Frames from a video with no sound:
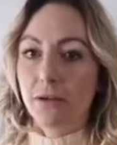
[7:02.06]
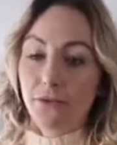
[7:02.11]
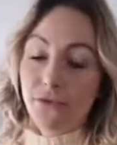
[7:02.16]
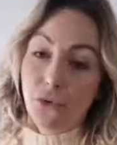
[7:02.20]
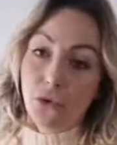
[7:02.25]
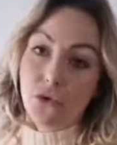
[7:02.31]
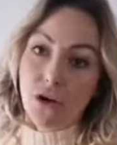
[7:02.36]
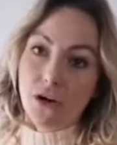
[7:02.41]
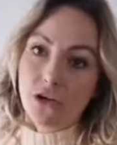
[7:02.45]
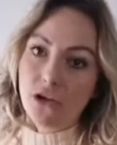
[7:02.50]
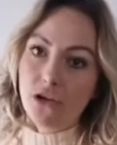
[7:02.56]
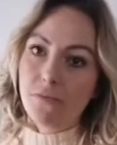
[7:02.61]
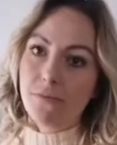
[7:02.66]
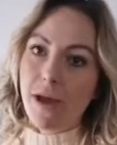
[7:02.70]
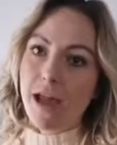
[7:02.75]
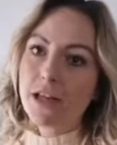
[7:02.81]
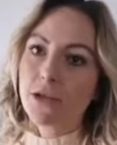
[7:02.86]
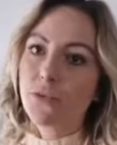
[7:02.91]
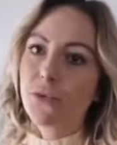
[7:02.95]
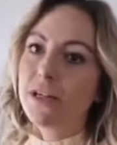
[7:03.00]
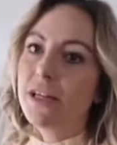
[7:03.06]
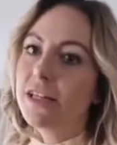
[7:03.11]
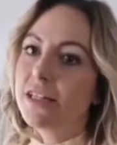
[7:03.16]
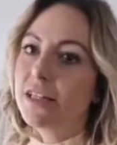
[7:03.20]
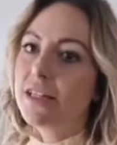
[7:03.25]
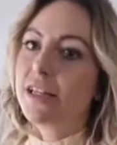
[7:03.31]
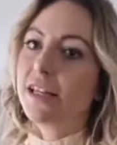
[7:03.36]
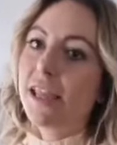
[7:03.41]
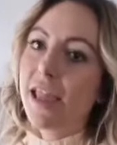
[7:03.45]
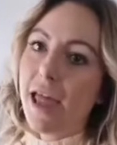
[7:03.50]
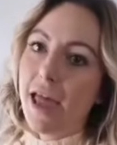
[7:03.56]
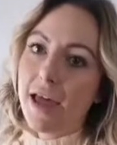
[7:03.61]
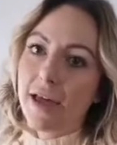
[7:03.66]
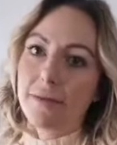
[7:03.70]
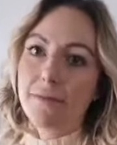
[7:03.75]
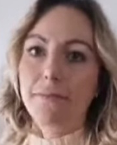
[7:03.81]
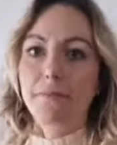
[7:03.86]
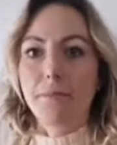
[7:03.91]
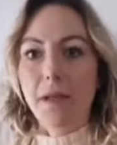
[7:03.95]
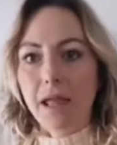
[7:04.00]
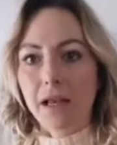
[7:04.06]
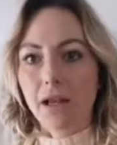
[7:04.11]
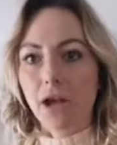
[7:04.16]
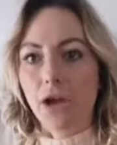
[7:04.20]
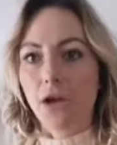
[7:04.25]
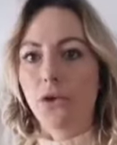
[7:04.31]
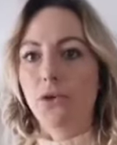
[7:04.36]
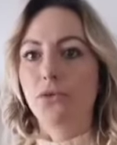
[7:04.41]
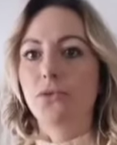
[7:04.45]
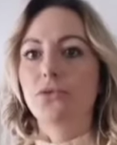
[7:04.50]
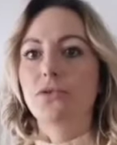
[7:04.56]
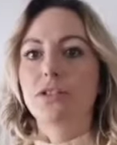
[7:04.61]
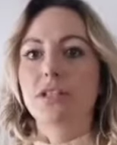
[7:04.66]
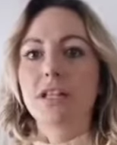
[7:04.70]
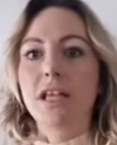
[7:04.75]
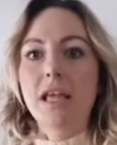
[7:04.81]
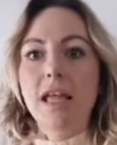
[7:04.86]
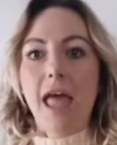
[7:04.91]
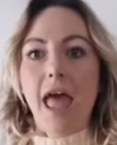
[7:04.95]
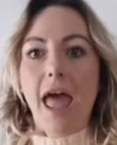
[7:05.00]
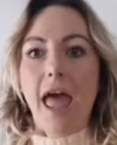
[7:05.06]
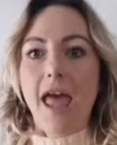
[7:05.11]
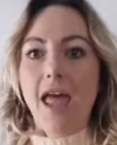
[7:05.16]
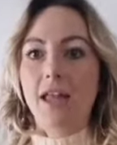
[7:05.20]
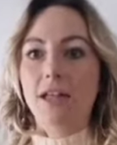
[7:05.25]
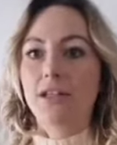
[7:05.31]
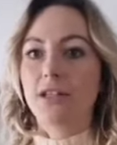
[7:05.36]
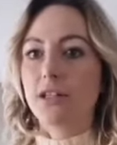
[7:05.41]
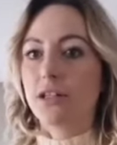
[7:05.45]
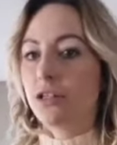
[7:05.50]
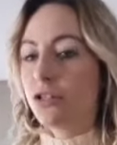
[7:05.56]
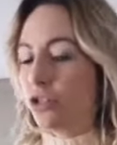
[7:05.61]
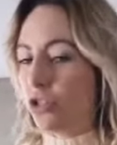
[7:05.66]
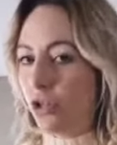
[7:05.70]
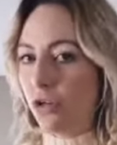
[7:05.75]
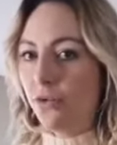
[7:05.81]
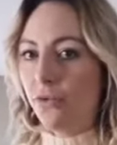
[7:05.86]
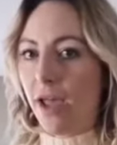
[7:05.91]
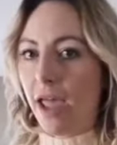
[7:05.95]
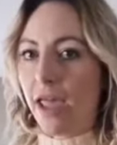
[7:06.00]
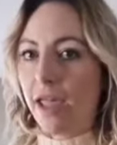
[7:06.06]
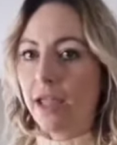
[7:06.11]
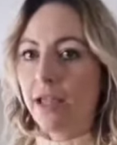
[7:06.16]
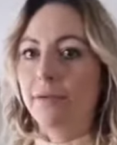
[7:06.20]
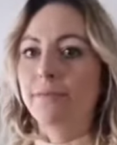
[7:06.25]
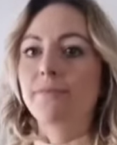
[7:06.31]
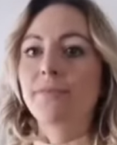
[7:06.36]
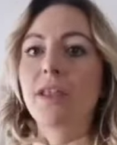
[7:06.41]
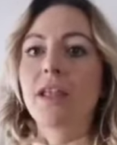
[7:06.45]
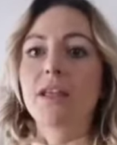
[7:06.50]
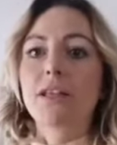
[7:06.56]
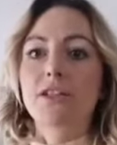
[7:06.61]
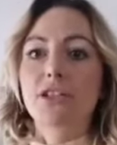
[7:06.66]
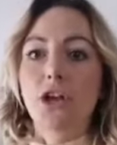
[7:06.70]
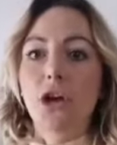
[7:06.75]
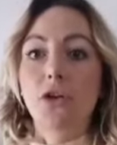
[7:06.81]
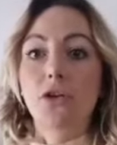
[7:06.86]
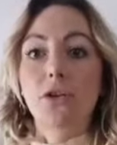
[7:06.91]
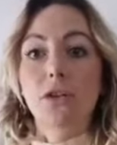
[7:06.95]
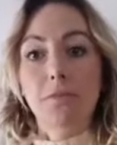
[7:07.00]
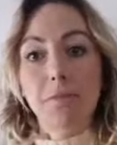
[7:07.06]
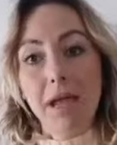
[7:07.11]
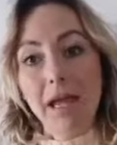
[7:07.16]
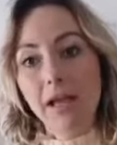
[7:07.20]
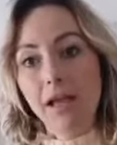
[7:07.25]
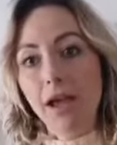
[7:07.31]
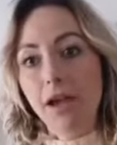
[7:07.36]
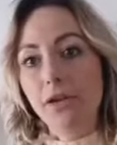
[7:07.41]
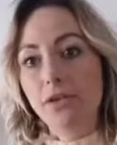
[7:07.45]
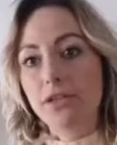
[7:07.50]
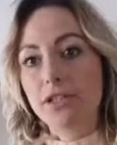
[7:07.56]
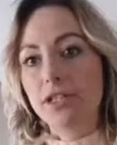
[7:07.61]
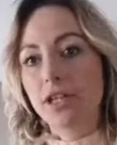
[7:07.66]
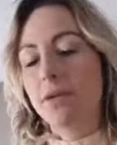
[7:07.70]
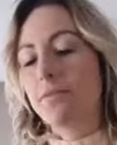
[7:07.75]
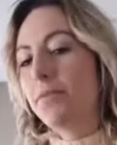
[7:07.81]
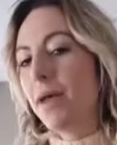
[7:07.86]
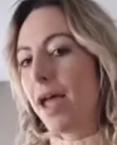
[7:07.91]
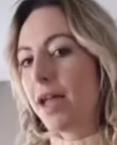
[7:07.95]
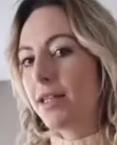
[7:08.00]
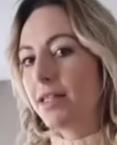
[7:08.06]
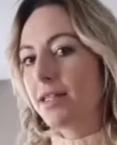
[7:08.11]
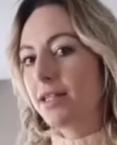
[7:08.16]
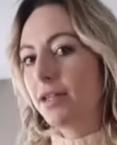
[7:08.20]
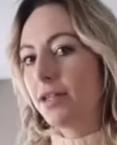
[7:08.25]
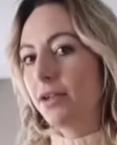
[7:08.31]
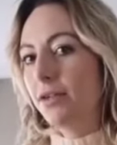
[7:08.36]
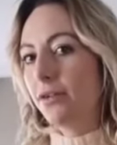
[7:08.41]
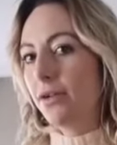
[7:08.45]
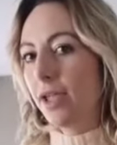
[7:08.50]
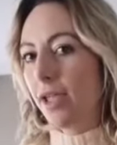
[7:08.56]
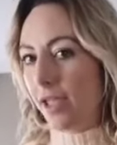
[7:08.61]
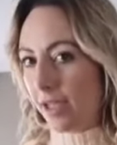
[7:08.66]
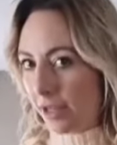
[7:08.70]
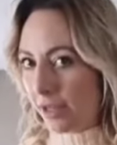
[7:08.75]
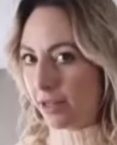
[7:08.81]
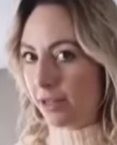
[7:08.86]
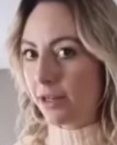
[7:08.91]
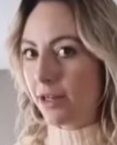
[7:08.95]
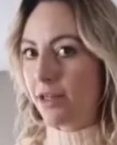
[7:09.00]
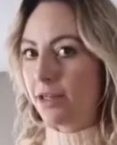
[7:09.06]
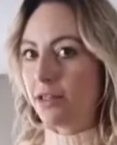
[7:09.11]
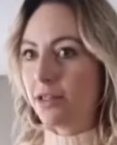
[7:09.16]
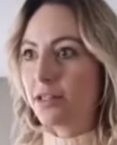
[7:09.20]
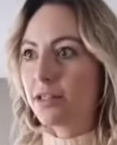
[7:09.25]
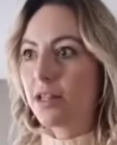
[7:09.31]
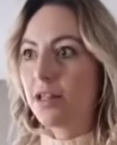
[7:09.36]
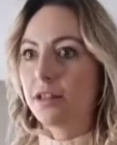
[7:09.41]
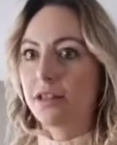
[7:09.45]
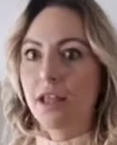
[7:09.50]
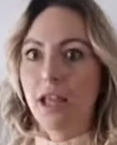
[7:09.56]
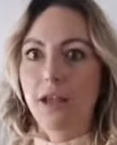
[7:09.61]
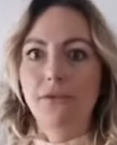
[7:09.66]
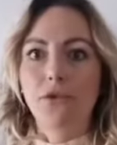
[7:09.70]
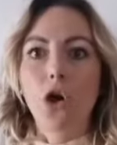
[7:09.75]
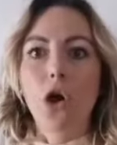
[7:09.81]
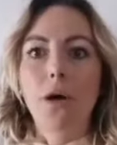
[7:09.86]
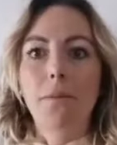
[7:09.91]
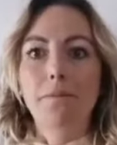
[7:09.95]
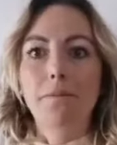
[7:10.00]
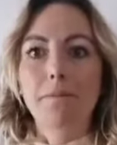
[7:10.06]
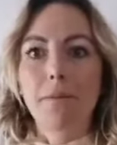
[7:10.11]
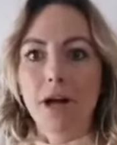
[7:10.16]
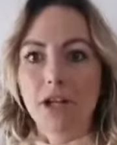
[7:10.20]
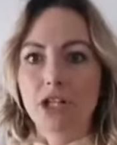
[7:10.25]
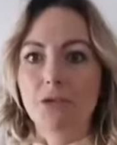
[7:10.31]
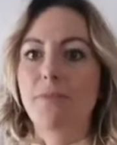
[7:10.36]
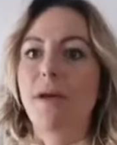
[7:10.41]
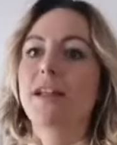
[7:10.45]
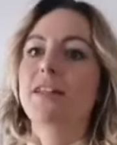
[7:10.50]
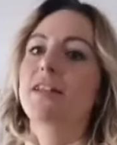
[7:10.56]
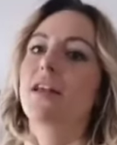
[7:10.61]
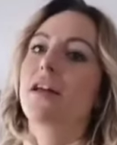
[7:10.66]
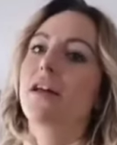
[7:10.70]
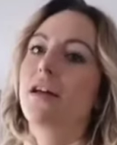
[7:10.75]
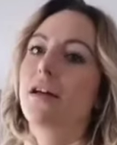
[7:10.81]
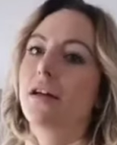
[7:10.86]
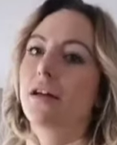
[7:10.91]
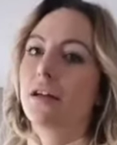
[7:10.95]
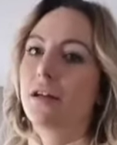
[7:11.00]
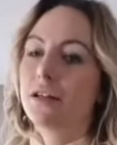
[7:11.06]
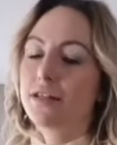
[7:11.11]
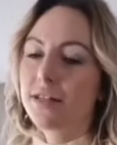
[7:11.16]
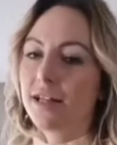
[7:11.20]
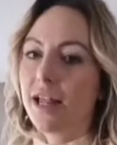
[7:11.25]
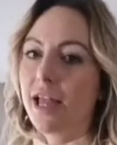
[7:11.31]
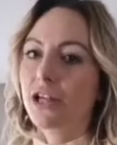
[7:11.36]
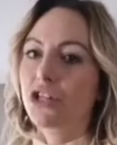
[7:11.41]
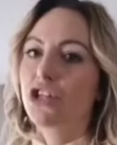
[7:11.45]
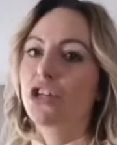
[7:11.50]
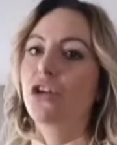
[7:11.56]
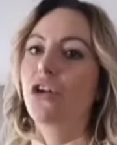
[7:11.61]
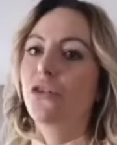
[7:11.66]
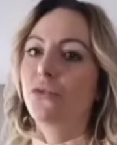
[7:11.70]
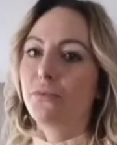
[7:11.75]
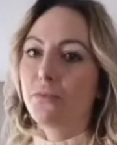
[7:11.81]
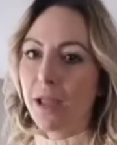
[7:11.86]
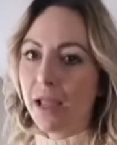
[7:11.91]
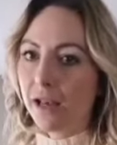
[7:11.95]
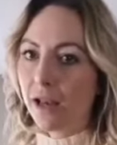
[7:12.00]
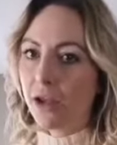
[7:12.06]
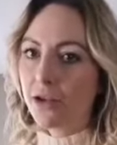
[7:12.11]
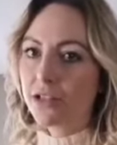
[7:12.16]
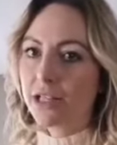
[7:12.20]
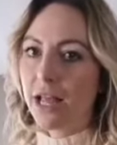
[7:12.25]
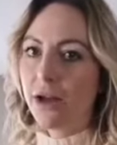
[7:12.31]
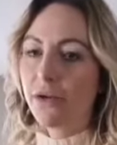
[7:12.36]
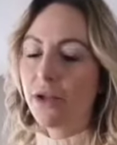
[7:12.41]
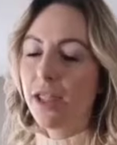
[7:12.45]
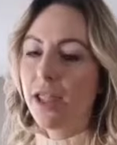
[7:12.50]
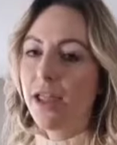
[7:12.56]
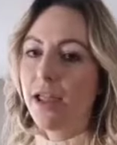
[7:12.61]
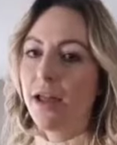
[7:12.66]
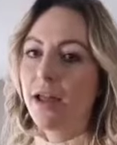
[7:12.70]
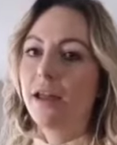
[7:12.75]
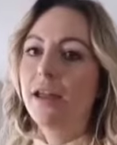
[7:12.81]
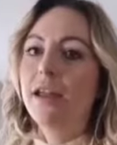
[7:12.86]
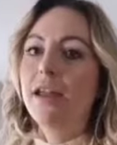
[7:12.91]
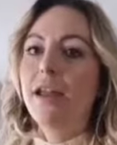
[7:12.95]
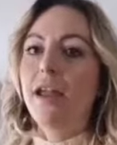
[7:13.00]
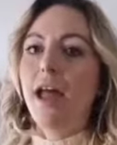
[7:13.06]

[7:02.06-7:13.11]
for our new bed, we needed to get pillows and duvet. So the pillows, compared to England, they've got a much better selection of pillows out here.